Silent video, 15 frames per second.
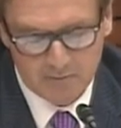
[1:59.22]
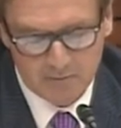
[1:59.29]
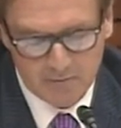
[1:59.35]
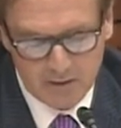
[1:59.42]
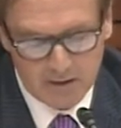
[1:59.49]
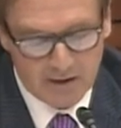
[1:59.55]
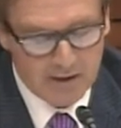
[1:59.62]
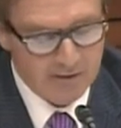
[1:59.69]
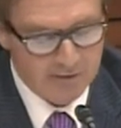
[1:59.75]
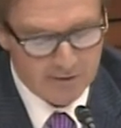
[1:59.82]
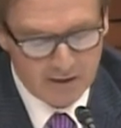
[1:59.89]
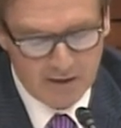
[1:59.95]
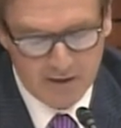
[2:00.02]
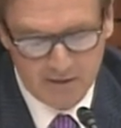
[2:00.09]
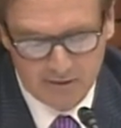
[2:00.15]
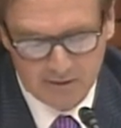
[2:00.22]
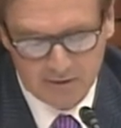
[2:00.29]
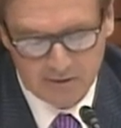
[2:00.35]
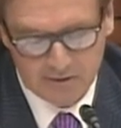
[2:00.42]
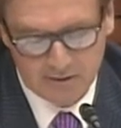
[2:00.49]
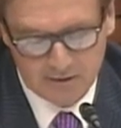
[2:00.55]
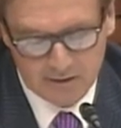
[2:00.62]
the United
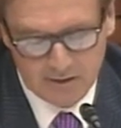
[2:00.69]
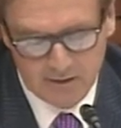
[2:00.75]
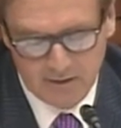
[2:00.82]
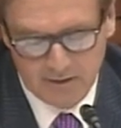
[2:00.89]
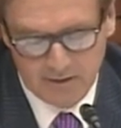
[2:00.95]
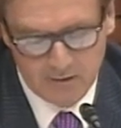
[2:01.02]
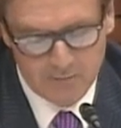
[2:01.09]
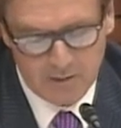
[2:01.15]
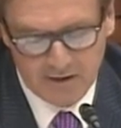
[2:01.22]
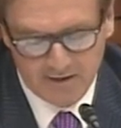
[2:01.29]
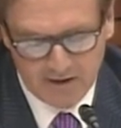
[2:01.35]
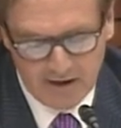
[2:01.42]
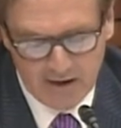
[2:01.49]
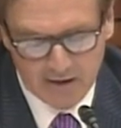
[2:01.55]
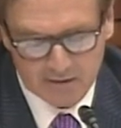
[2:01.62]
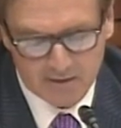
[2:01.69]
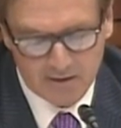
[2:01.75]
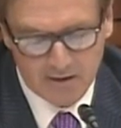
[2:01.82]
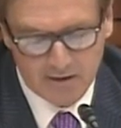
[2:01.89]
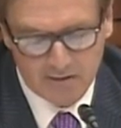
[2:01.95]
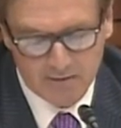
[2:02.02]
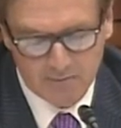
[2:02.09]
States, there have been attacks
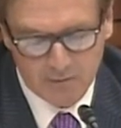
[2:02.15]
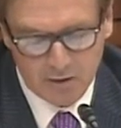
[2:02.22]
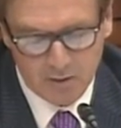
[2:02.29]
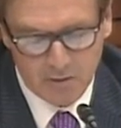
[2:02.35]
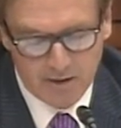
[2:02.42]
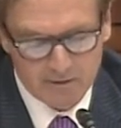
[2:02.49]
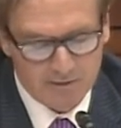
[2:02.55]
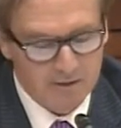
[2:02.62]
on U.S.